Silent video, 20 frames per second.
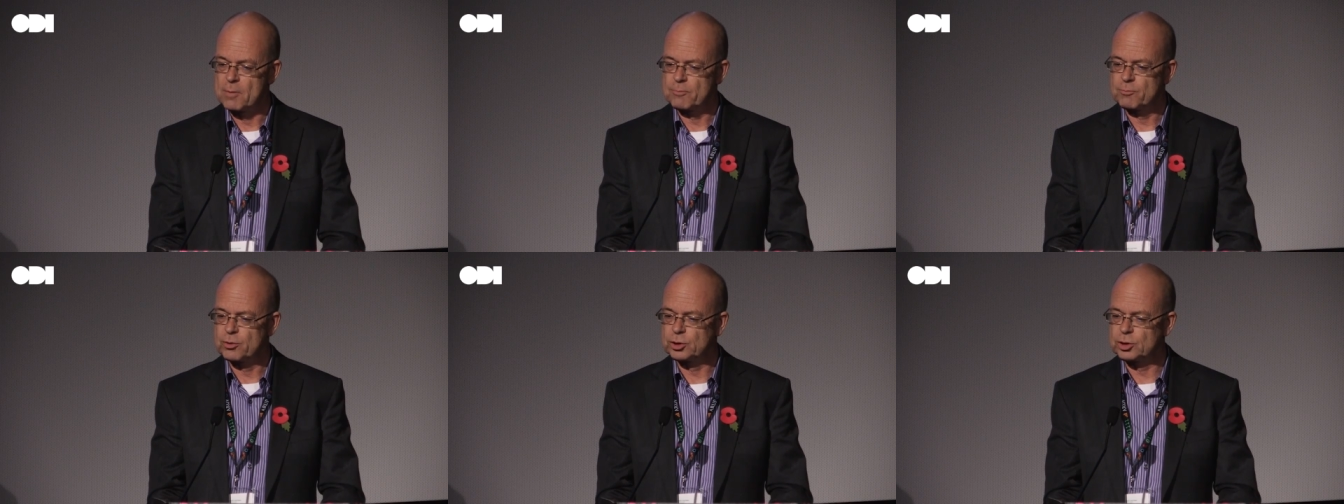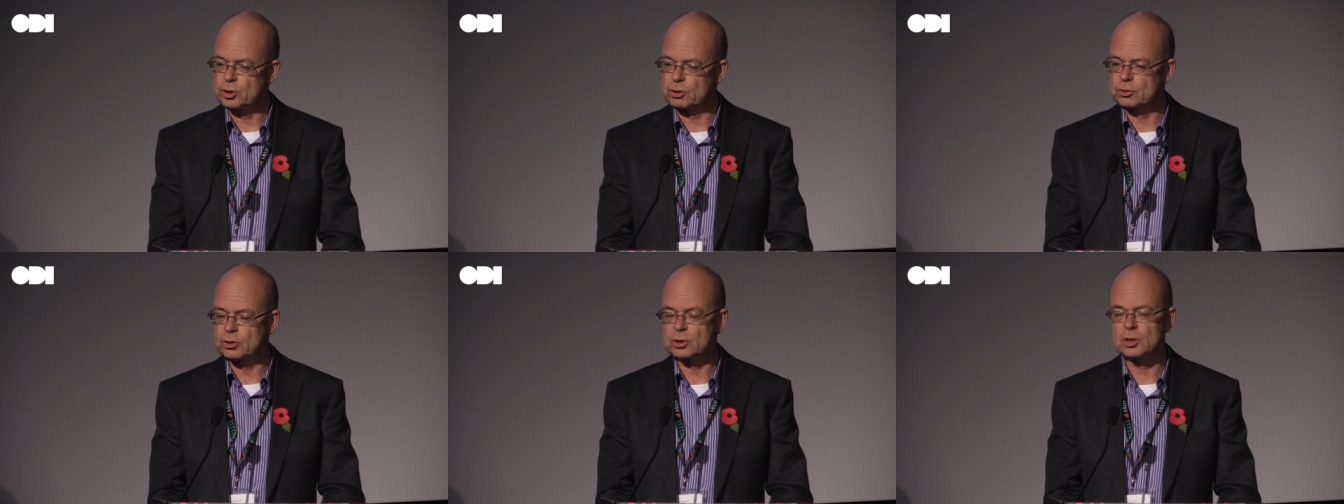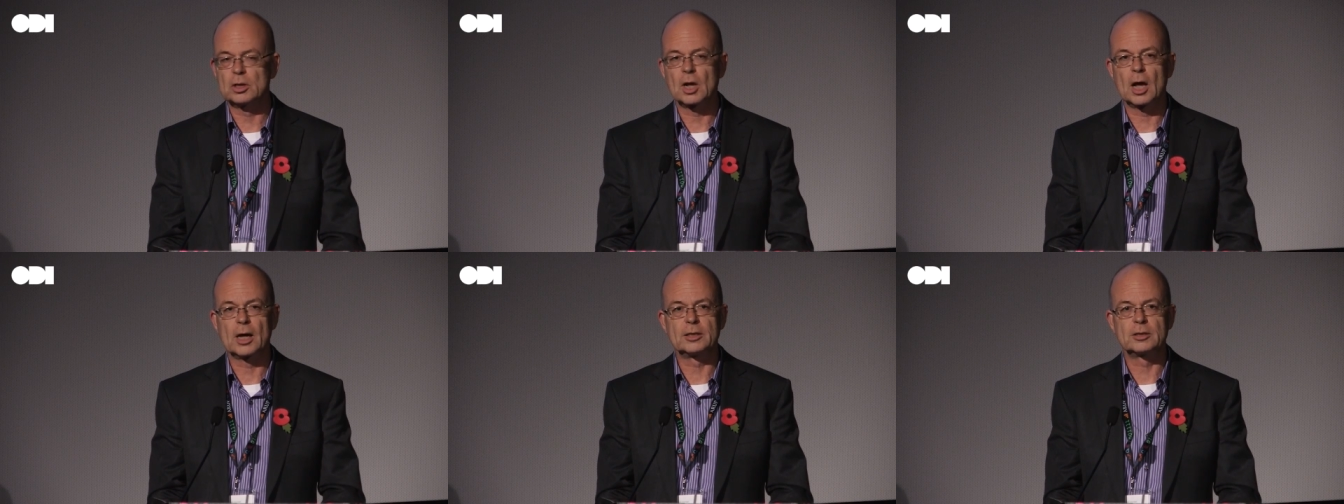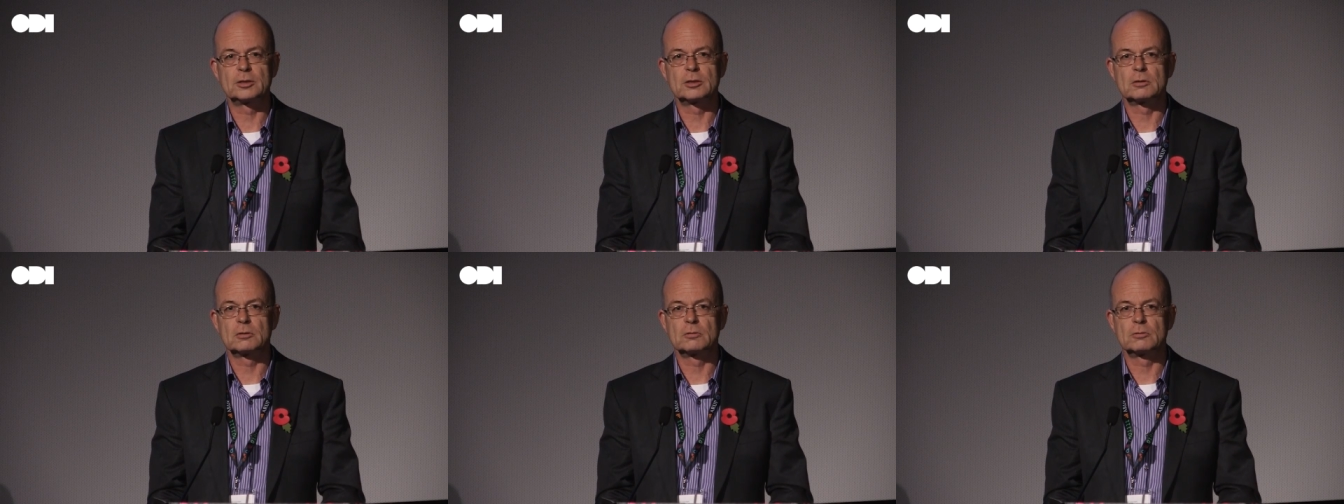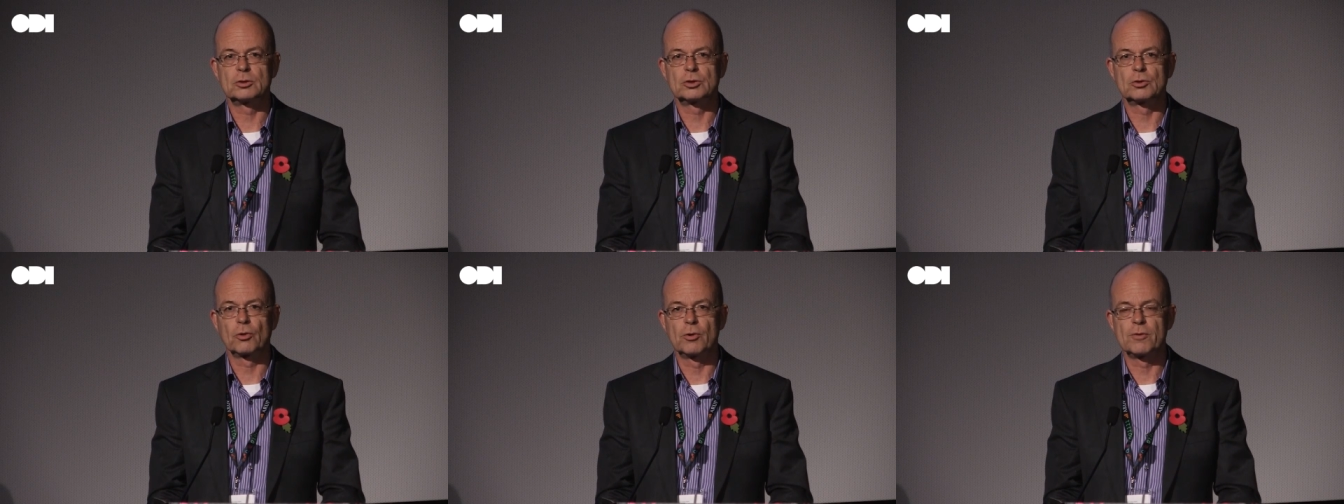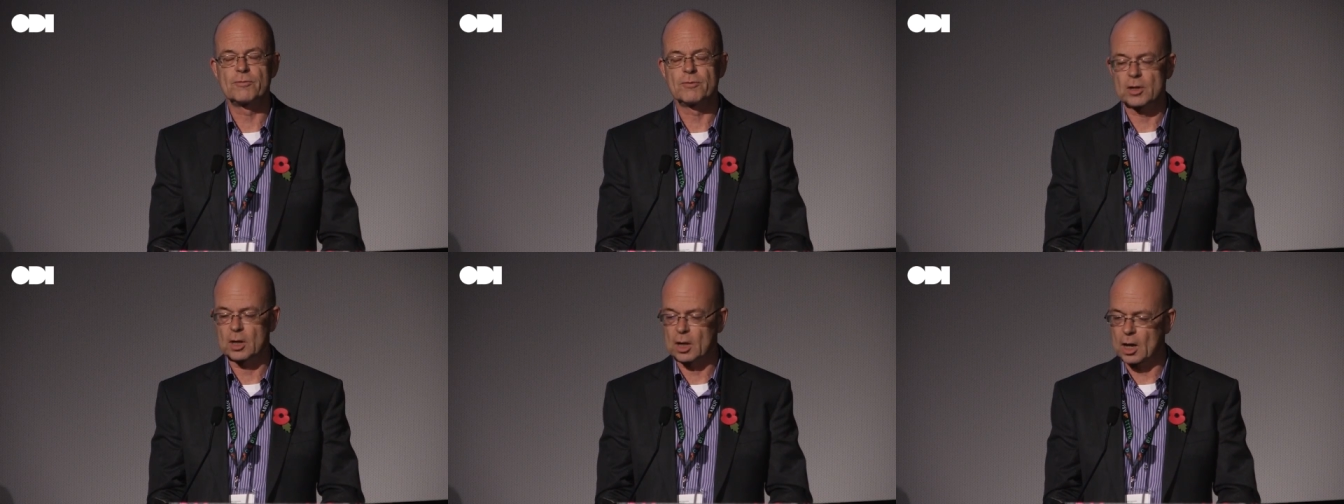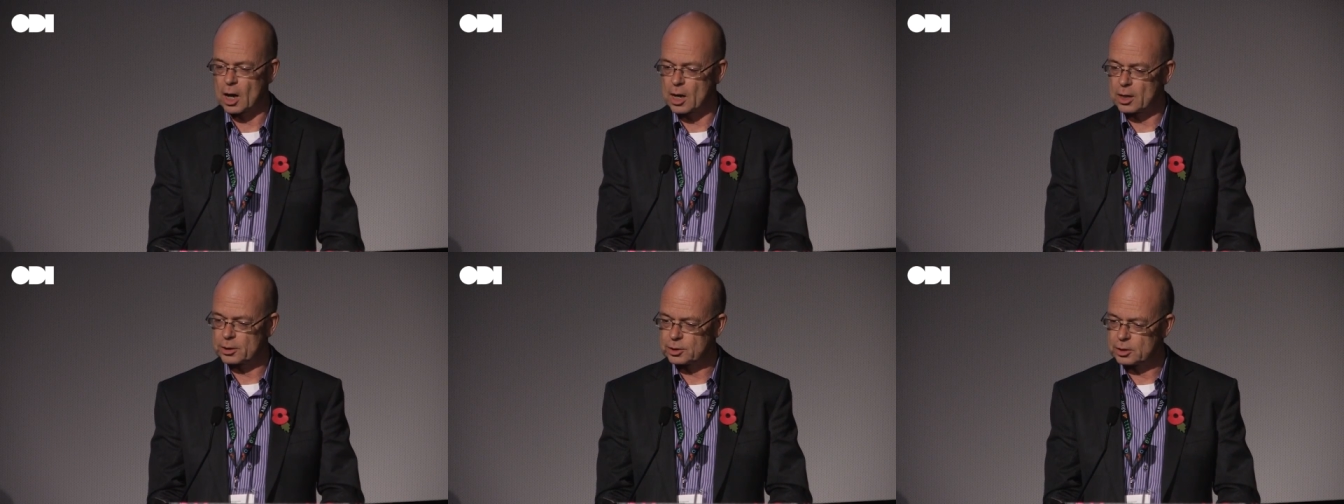produced a nice story for The
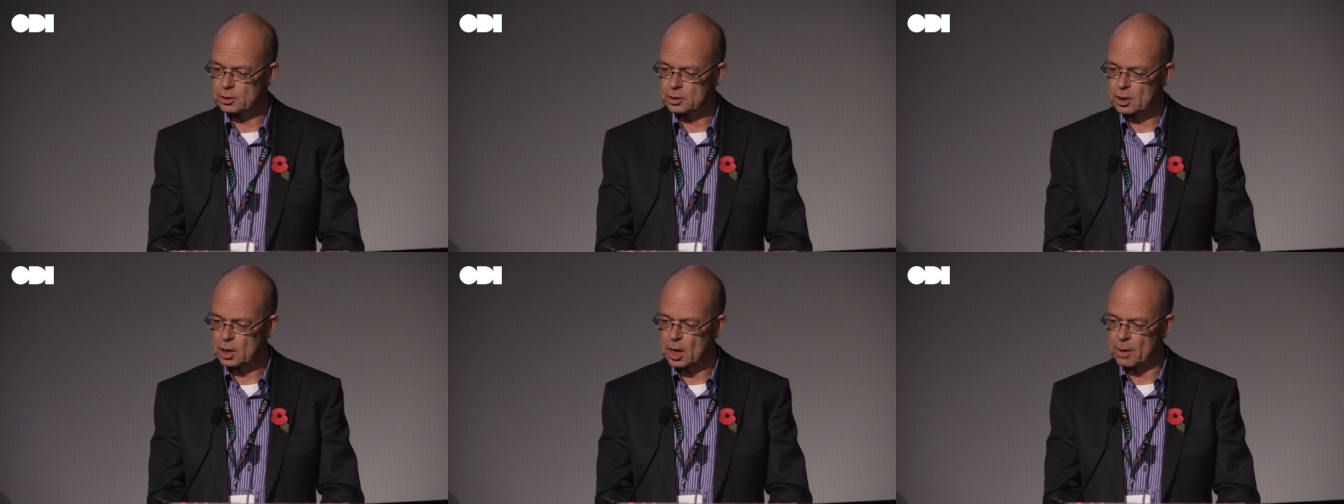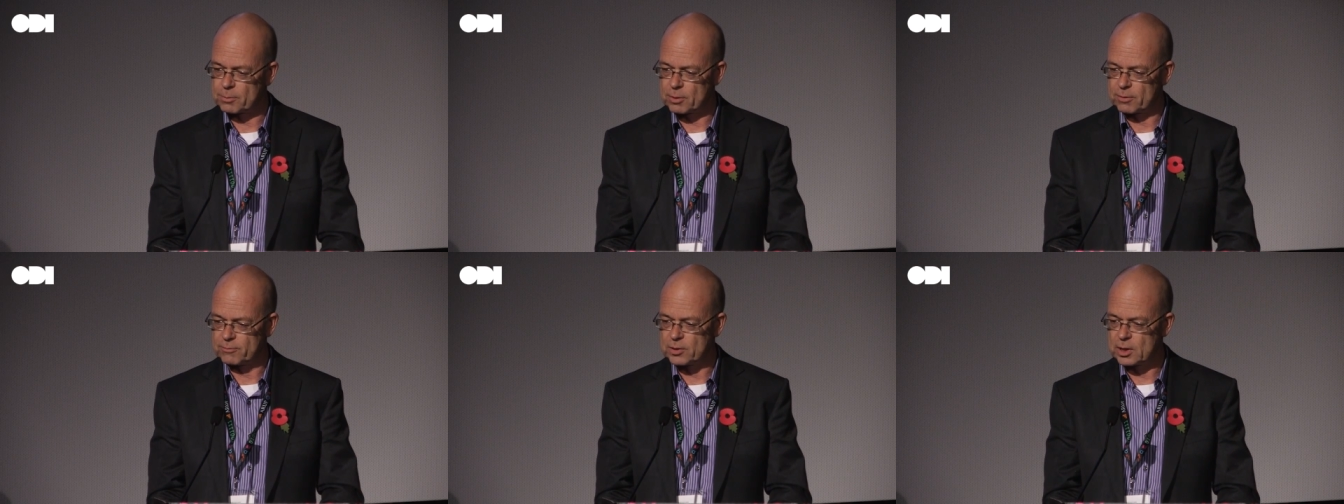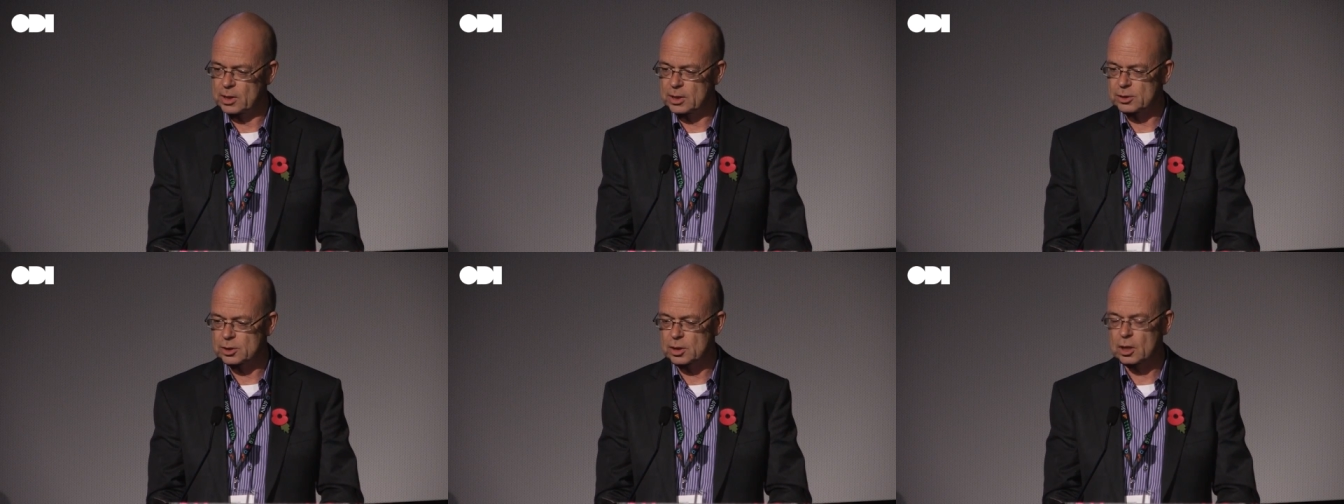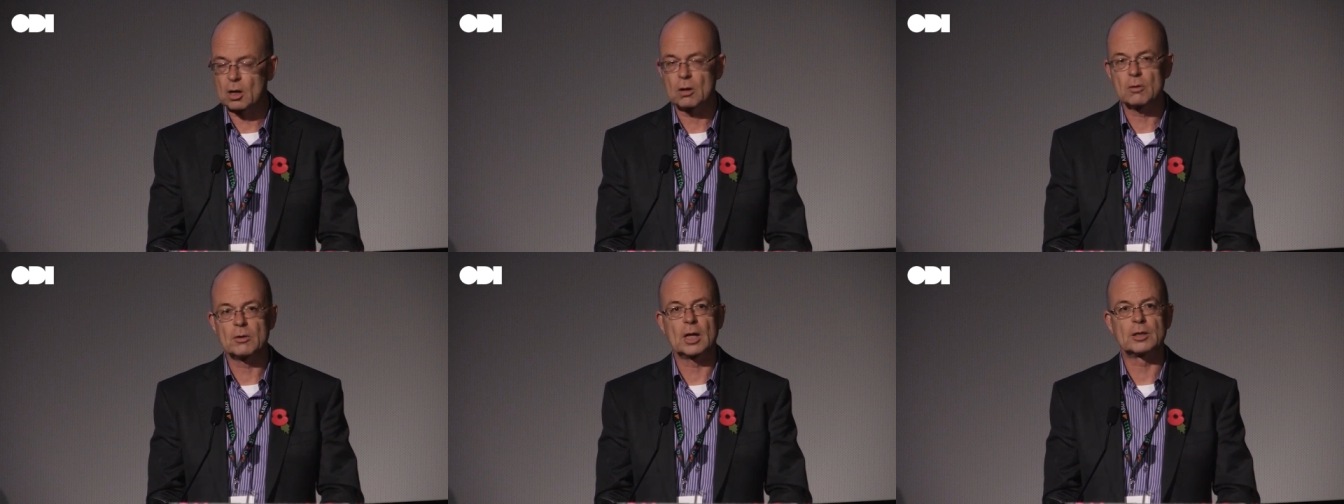Guardian a couple of years ago.